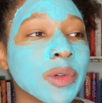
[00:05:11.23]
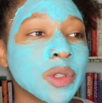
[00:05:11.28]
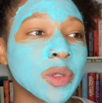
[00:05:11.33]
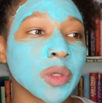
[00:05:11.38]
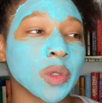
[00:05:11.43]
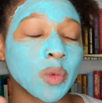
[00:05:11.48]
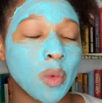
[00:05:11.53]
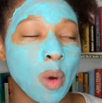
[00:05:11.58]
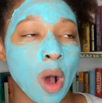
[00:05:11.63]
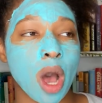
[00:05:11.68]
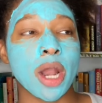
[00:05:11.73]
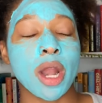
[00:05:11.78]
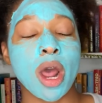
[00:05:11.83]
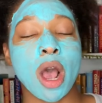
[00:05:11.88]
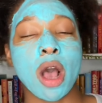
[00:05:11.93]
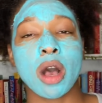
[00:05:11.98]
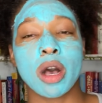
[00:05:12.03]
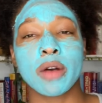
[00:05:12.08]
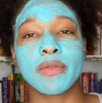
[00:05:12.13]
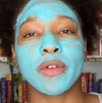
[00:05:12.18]
which was one
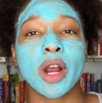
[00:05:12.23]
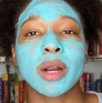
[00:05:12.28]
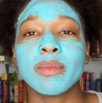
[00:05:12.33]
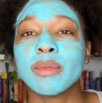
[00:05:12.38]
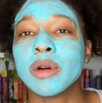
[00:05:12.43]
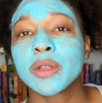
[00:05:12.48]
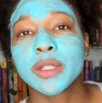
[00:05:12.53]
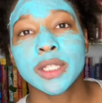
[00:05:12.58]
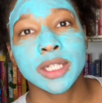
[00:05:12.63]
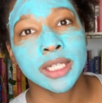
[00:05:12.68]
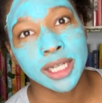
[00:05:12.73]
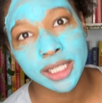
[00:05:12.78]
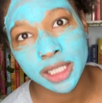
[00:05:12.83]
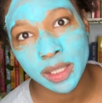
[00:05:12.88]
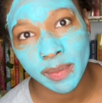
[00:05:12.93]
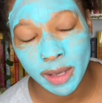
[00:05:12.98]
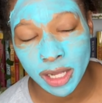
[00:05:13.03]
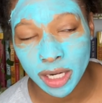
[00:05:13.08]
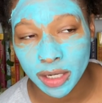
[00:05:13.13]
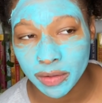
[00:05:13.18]
of our most
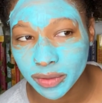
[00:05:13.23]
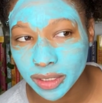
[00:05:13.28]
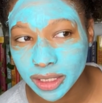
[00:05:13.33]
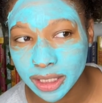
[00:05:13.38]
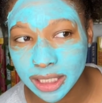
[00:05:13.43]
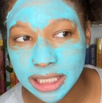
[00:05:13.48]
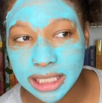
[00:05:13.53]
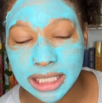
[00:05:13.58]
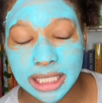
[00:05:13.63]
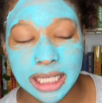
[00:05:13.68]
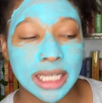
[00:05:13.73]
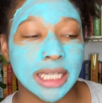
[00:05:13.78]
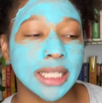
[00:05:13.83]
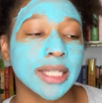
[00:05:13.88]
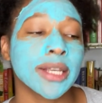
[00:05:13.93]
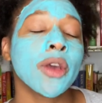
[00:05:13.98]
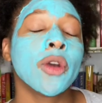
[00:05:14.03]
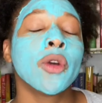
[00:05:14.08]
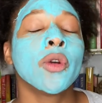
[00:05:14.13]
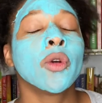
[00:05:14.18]
anticipated
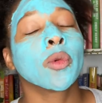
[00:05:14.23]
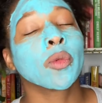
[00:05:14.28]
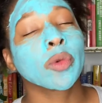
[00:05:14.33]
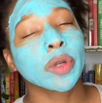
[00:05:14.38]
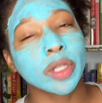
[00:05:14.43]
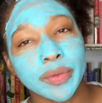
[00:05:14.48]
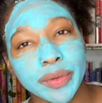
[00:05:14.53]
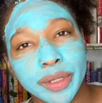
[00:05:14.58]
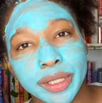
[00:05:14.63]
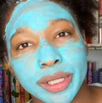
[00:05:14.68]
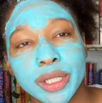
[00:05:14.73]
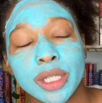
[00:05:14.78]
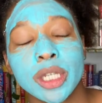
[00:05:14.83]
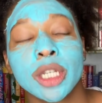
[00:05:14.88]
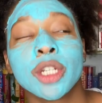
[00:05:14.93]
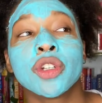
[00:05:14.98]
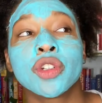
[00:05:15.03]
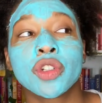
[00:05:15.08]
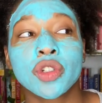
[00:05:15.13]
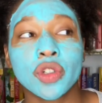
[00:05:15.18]
releases. Really, really
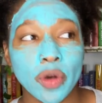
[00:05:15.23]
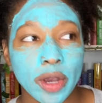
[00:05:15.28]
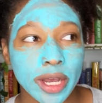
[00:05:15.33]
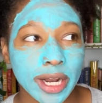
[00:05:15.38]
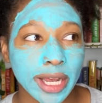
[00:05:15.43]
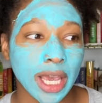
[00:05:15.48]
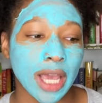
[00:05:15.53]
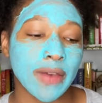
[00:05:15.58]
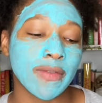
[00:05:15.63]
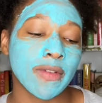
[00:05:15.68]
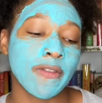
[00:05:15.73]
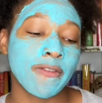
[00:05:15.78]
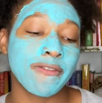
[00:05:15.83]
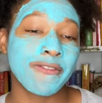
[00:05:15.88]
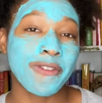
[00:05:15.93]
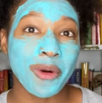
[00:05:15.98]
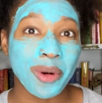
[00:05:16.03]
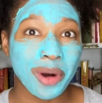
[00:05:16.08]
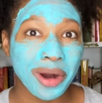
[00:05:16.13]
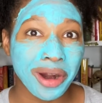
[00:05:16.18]
enjoyed it. Gave it
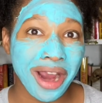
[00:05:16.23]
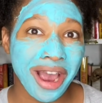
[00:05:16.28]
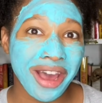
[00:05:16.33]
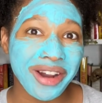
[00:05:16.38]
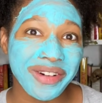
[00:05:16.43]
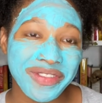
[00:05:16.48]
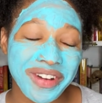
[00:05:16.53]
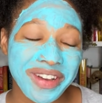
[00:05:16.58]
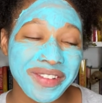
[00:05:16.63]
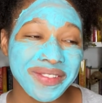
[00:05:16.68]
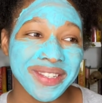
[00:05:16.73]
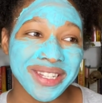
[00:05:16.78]
four out of five